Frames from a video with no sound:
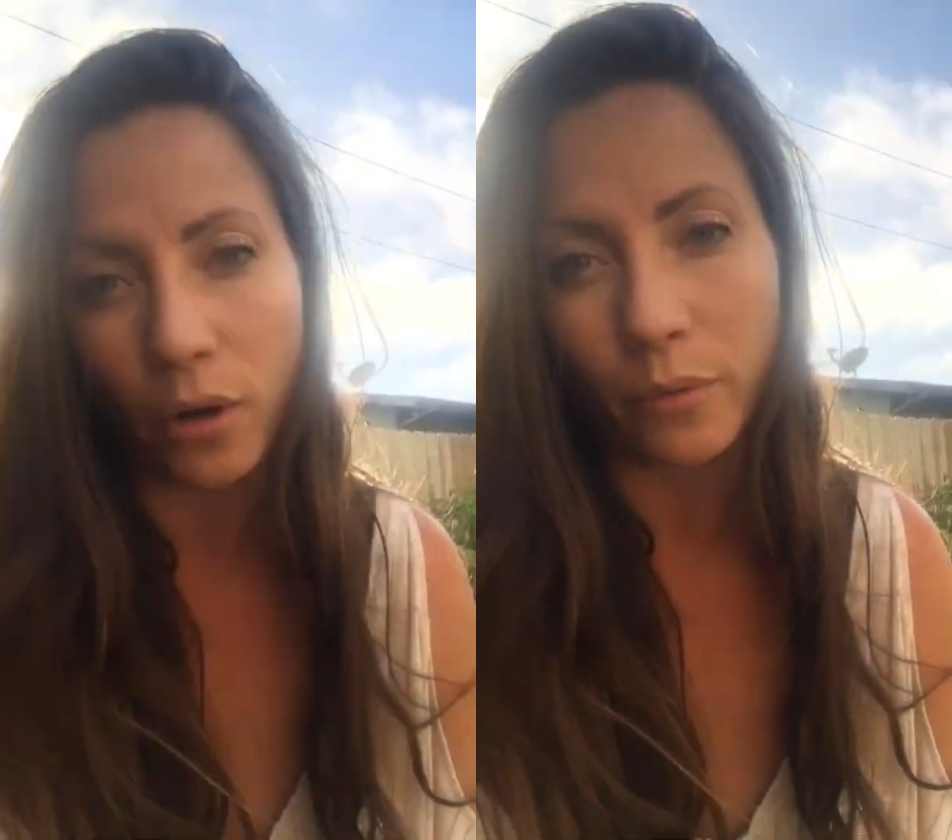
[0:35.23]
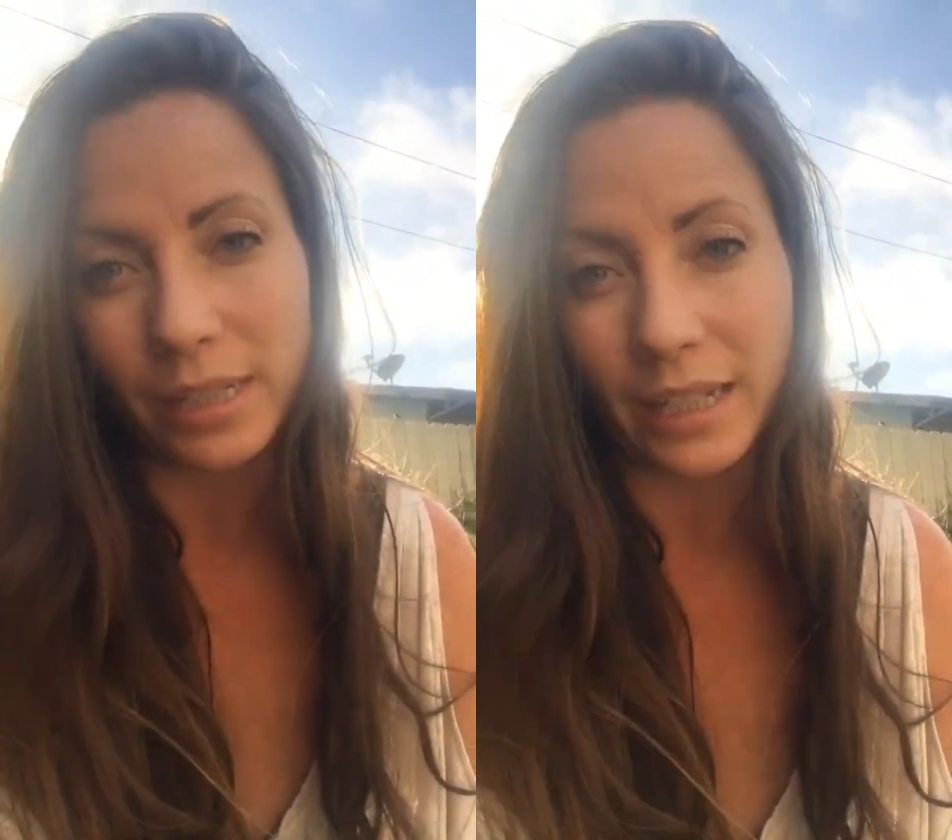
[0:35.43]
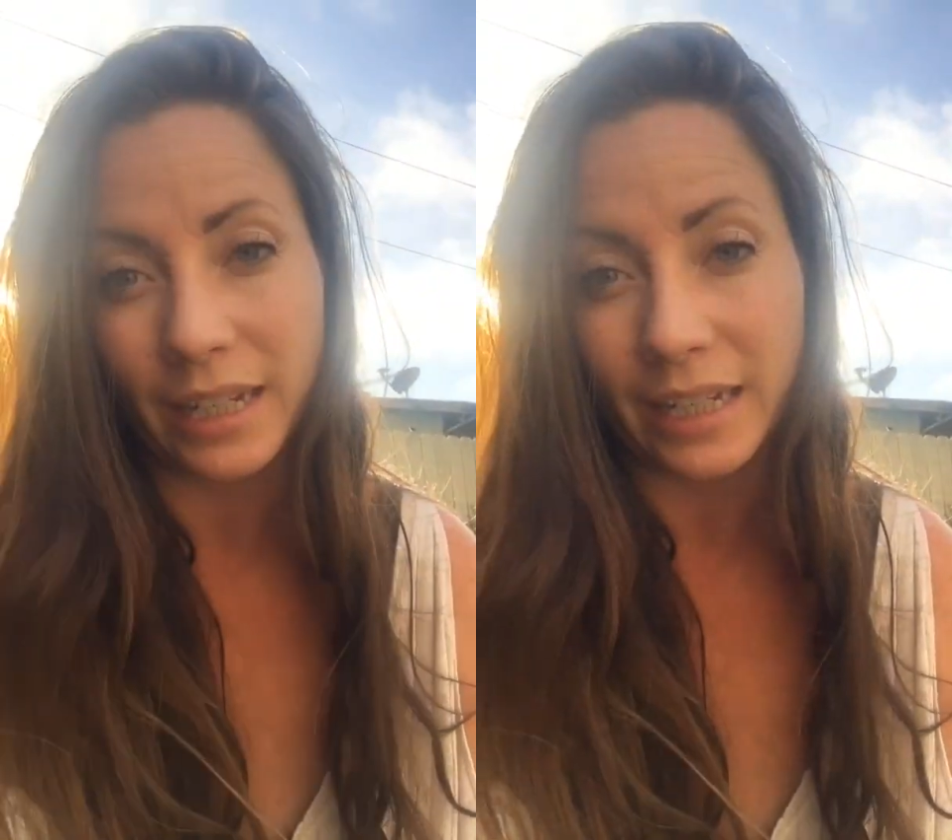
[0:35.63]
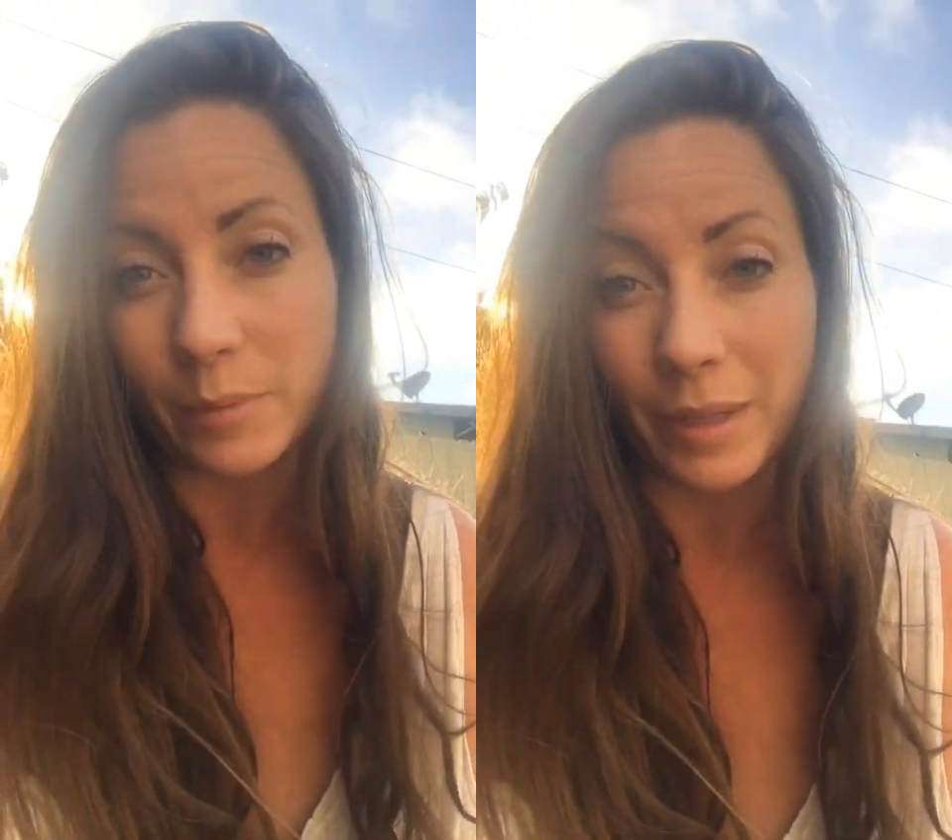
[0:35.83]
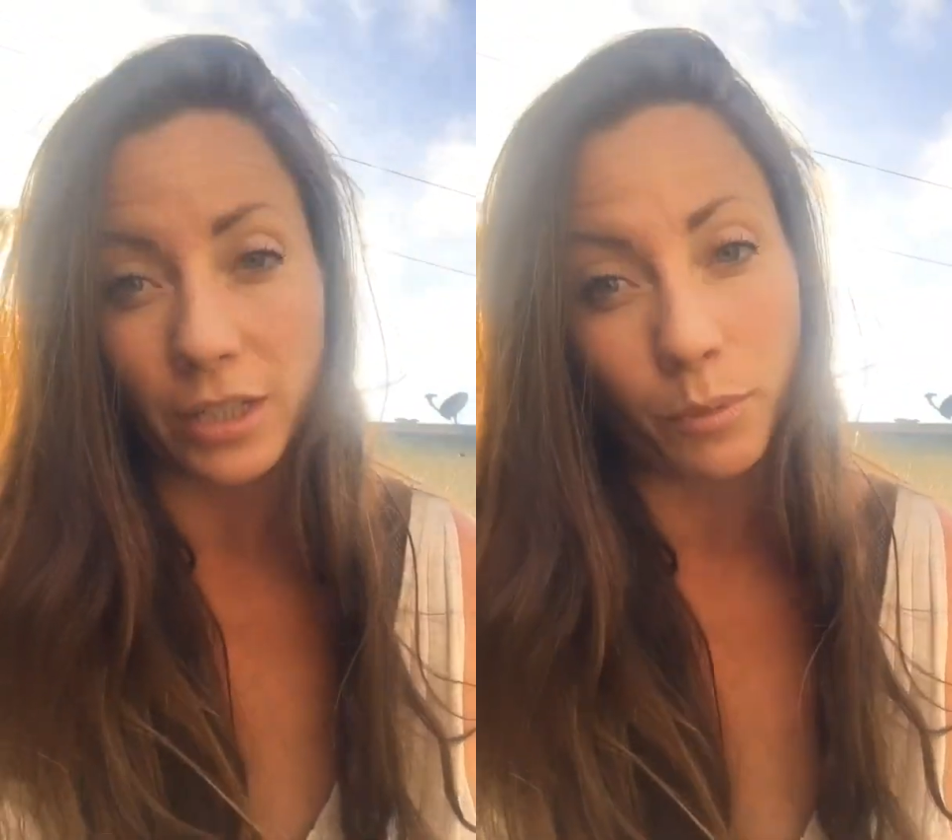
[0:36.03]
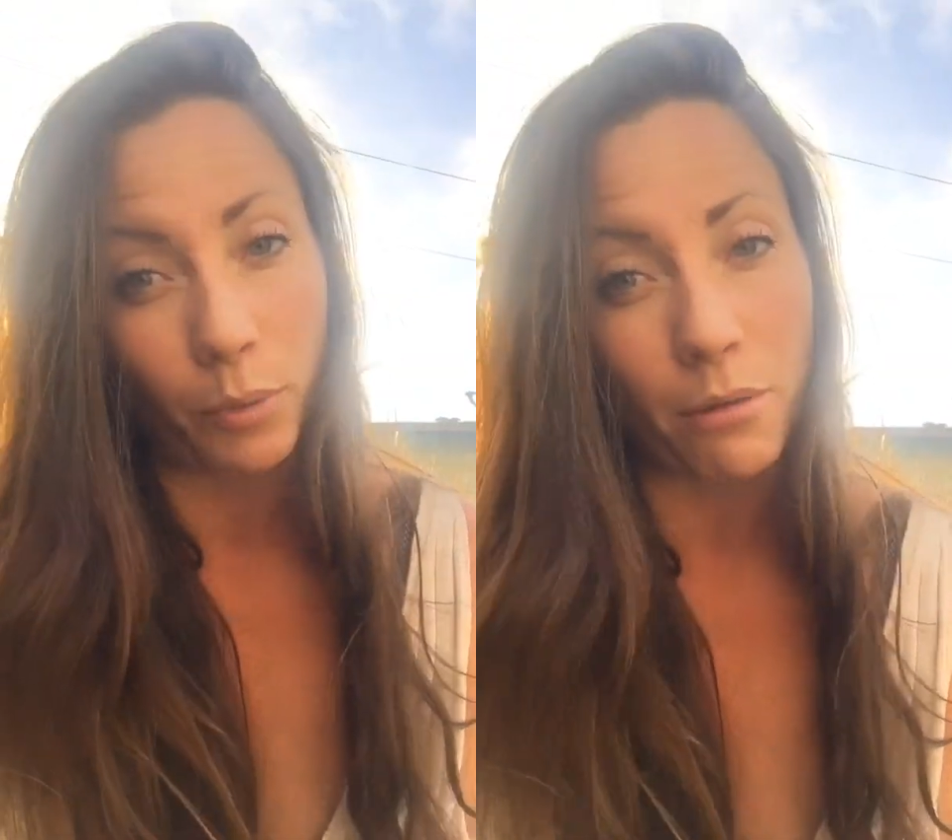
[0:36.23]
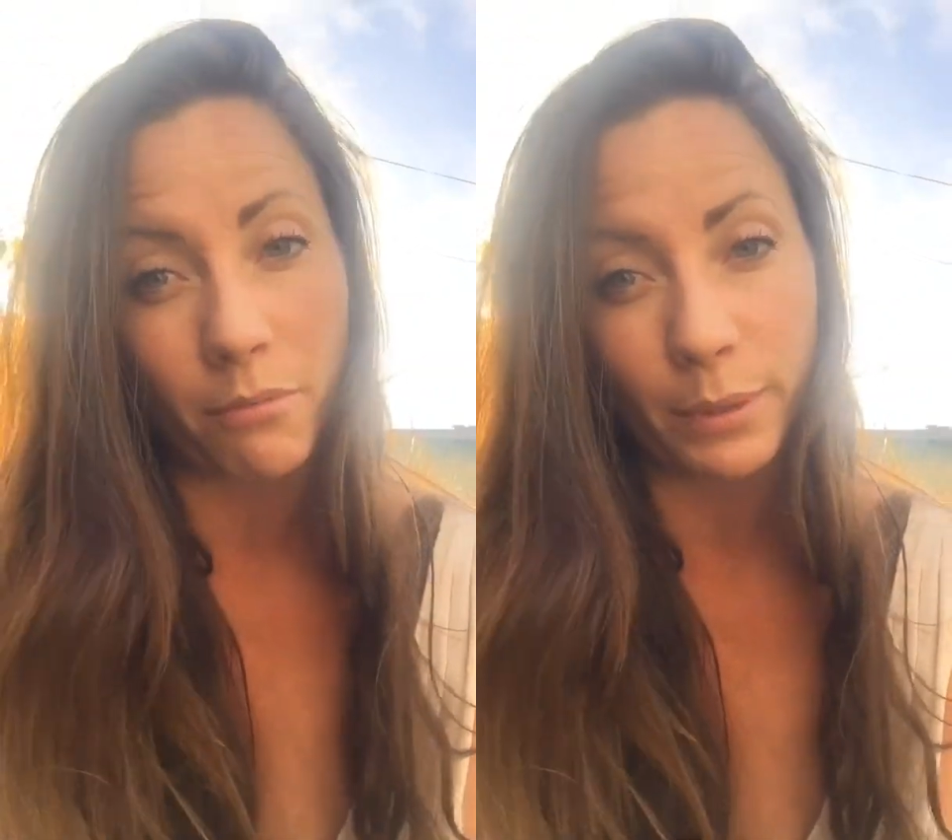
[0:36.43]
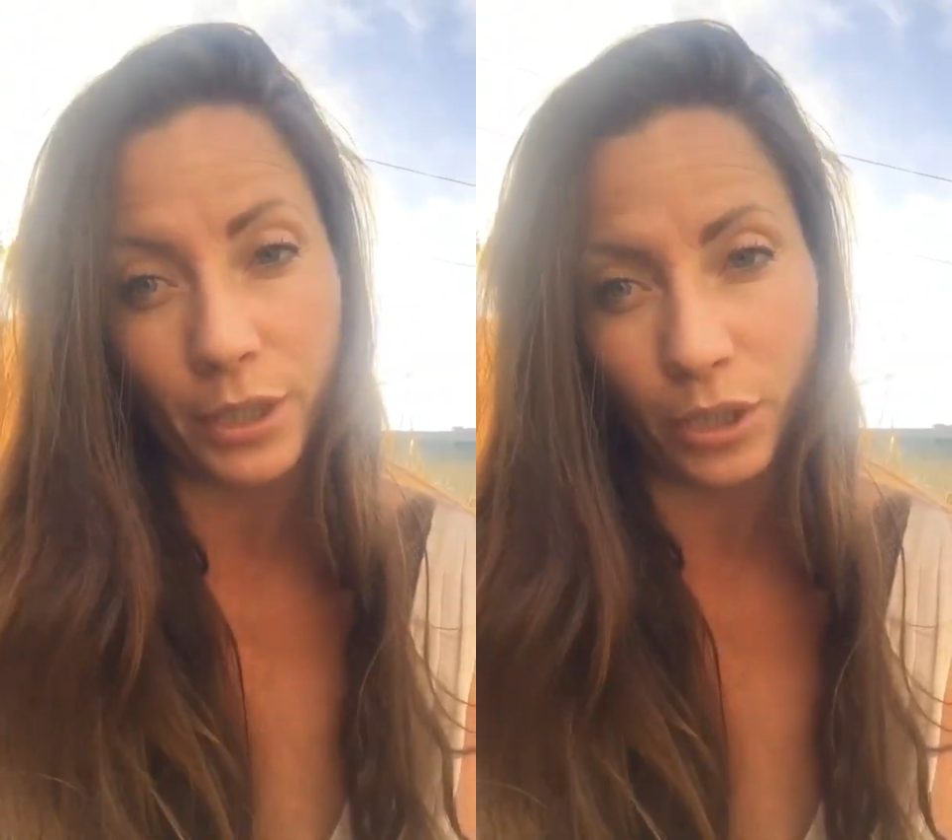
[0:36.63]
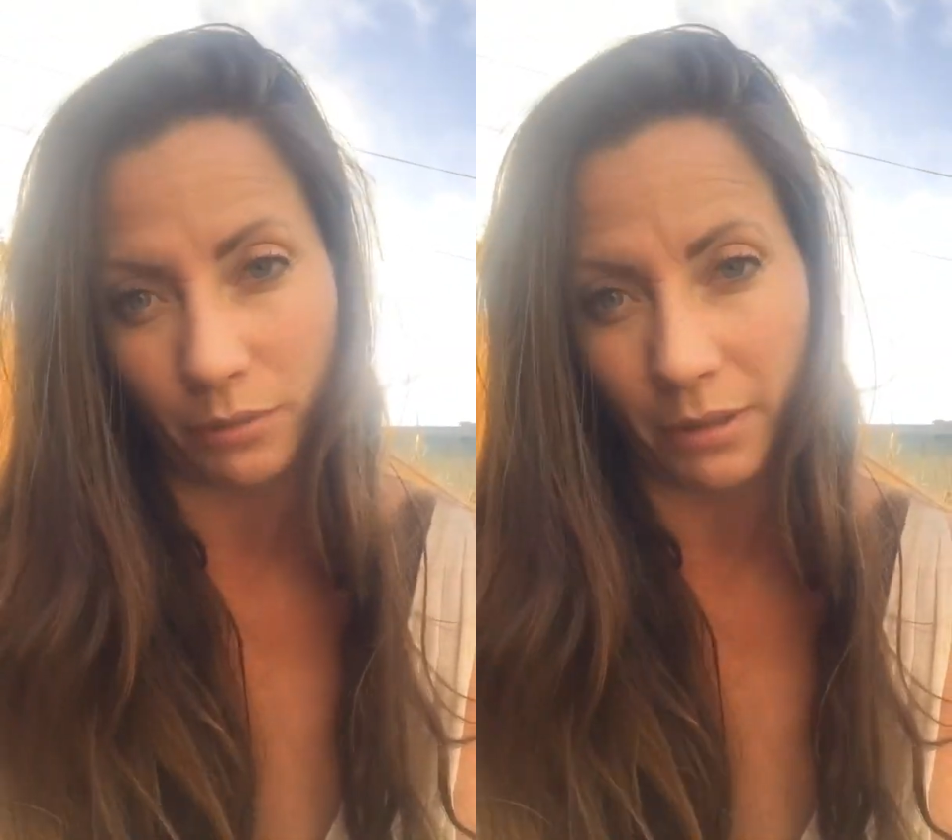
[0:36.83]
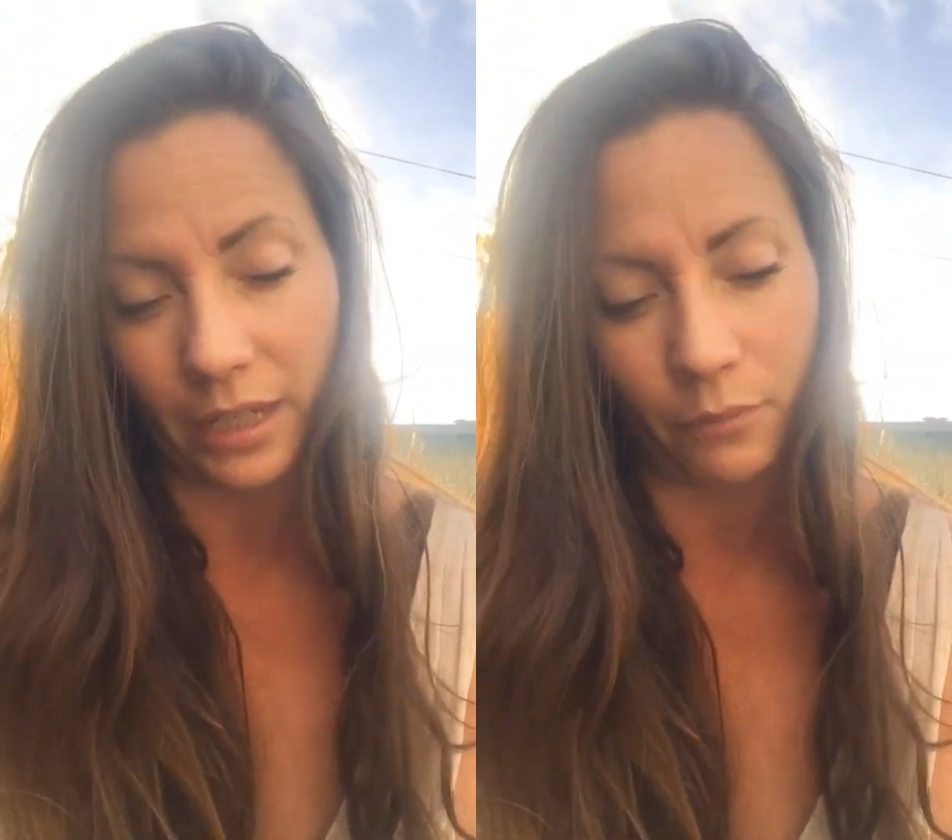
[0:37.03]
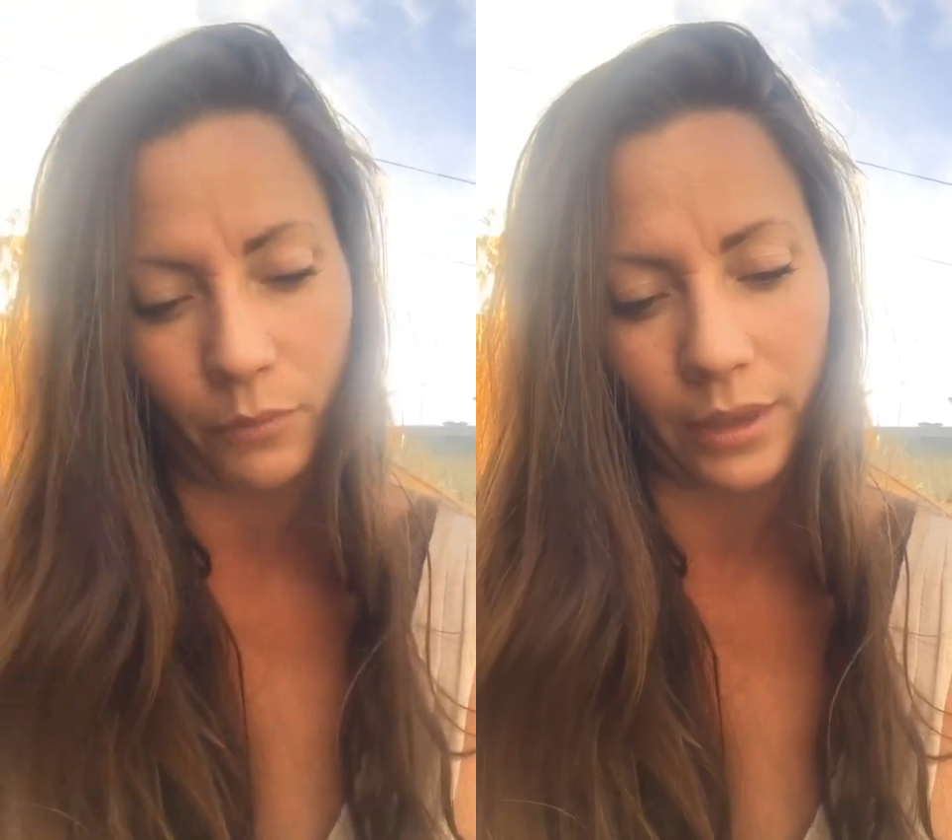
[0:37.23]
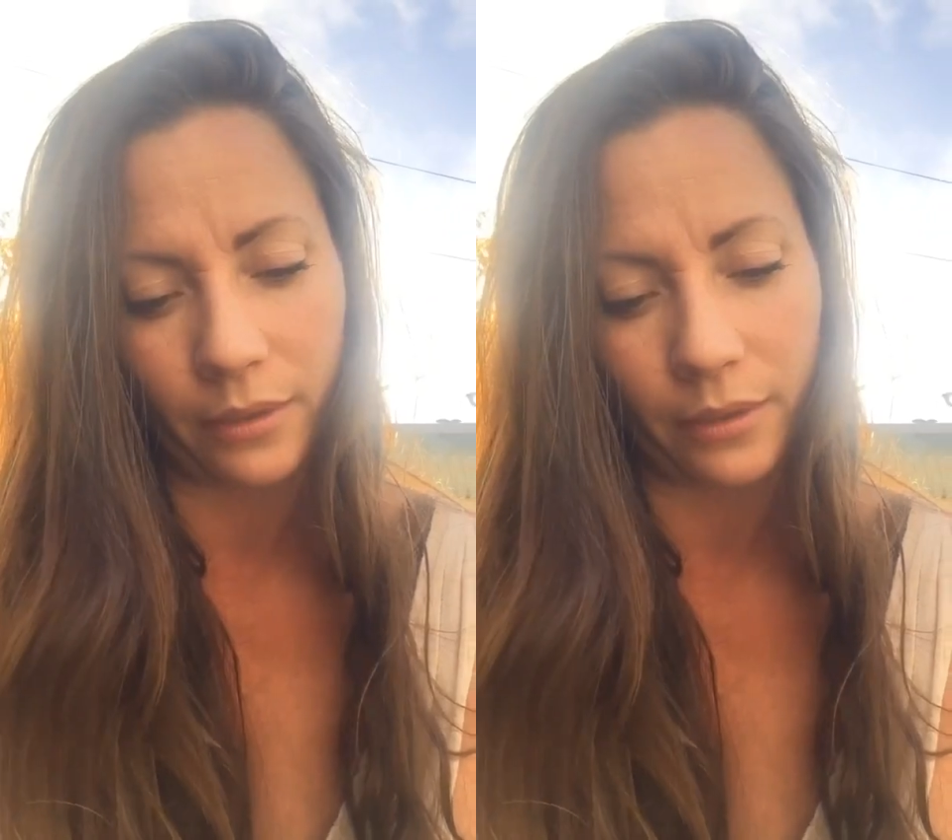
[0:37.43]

It wasn't going to get as big as it probably could be with